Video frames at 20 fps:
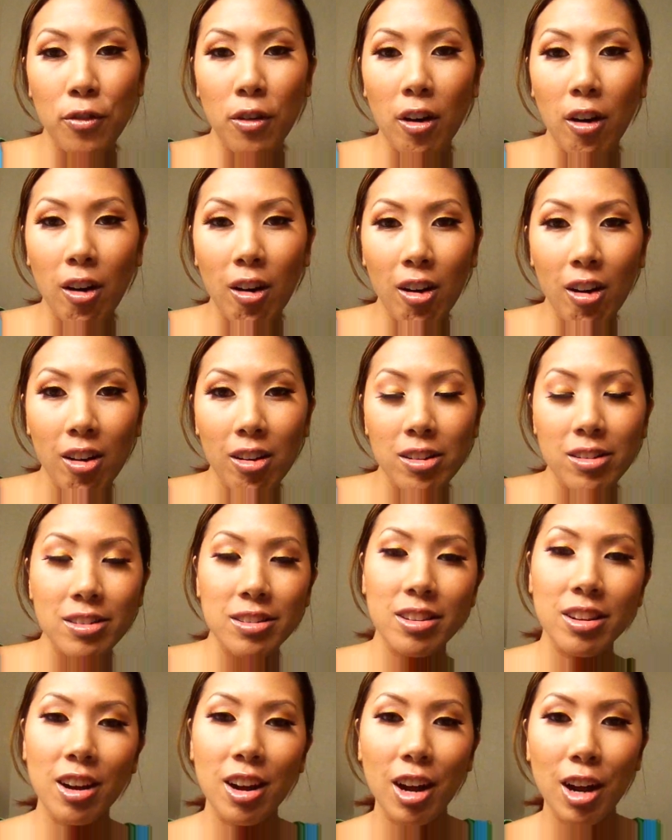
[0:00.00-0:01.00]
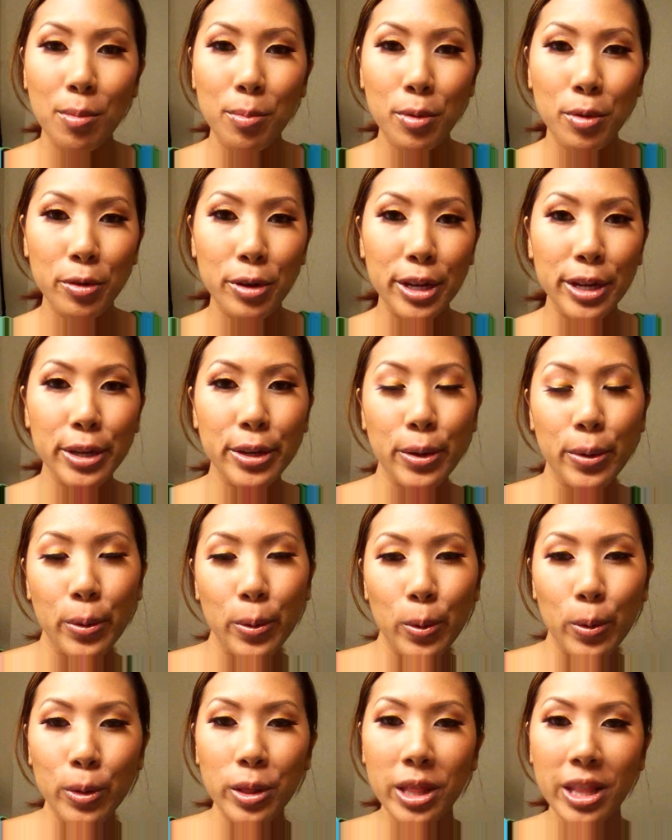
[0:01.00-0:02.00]
fall coppery
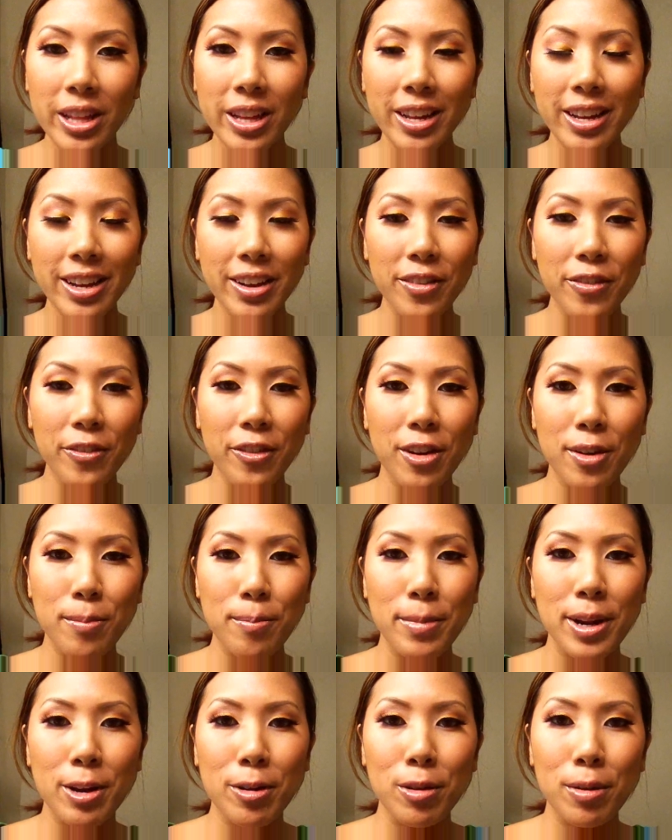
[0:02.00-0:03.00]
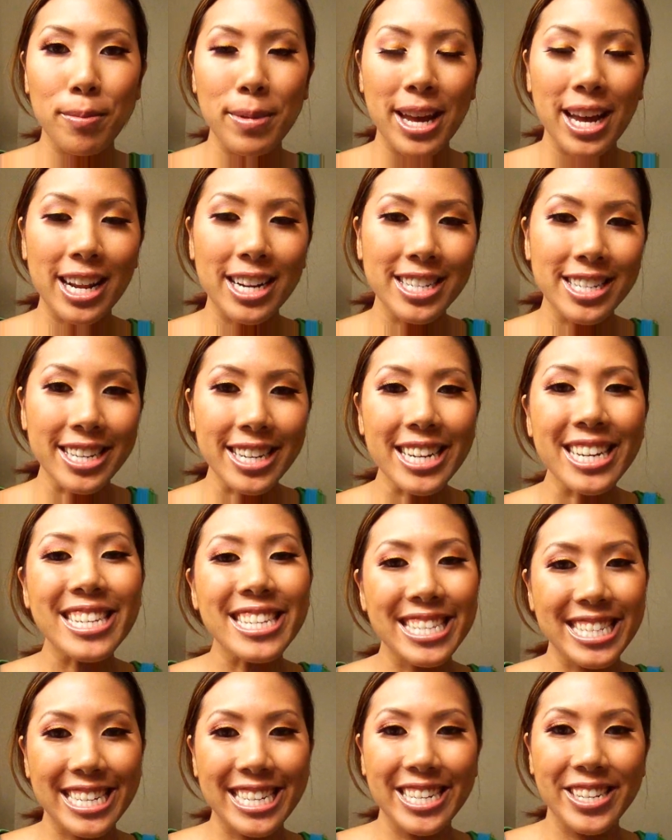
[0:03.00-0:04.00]
gold look from Mineral Magic,
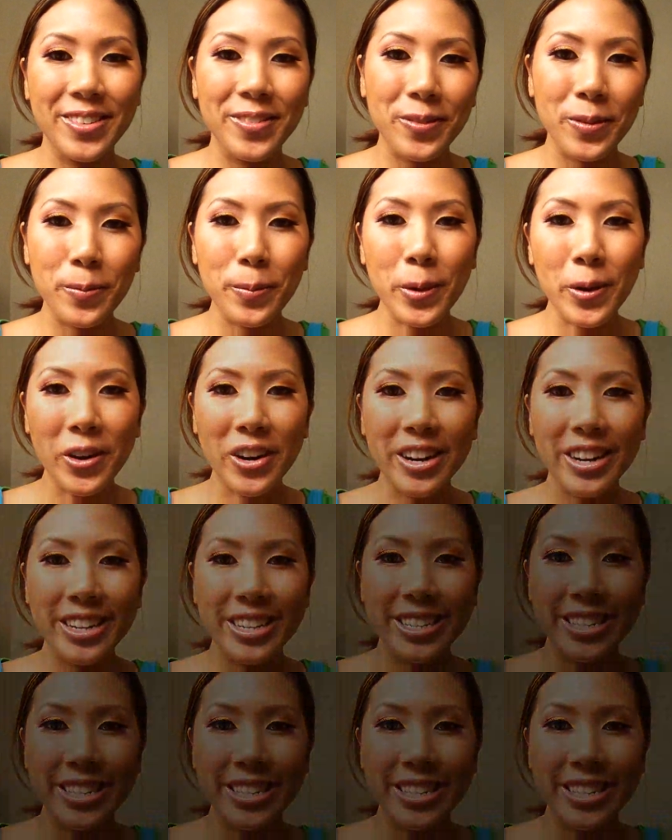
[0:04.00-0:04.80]
stay tuned for more.